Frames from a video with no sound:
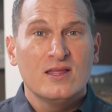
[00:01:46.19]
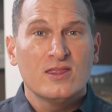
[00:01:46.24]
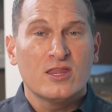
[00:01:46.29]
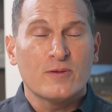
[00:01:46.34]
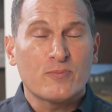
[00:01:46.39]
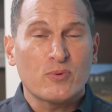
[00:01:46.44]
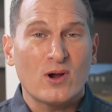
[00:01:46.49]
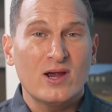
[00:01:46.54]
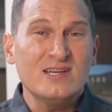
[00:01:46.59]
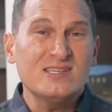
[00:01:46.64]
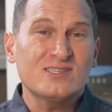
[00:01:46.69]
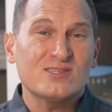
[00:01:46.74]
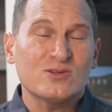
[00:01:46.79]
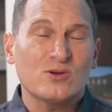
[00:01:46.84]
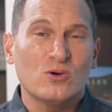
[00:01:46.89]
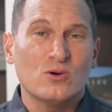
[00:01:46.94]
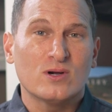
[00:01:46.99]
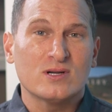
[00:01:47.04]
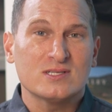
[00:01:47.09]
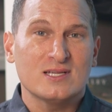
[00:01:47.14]
the price
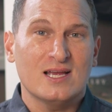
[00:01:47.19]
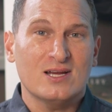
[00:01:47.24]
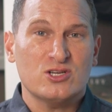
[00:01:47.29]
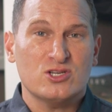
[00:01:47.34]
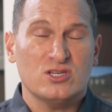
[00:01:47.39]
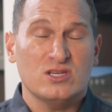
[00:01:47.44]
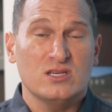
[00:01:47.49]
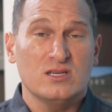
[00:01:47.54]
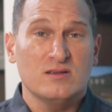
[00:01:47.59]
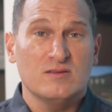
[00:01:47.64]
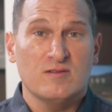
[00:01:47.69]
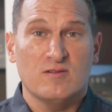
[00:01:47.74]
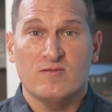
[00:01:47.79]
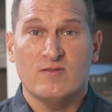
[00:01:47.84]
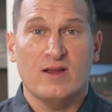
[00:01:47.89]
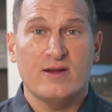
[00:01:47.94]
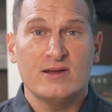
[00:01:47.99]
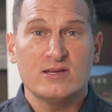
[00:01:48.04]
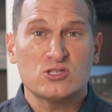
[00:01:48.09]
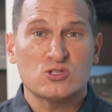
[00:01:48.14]
score is actually
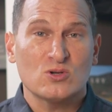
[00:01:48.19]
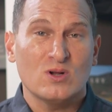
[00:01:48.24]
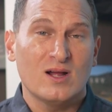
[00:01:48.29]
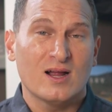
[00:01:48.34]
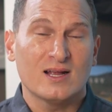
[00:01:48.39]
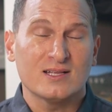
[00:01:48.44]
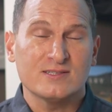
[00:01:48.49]
very strong.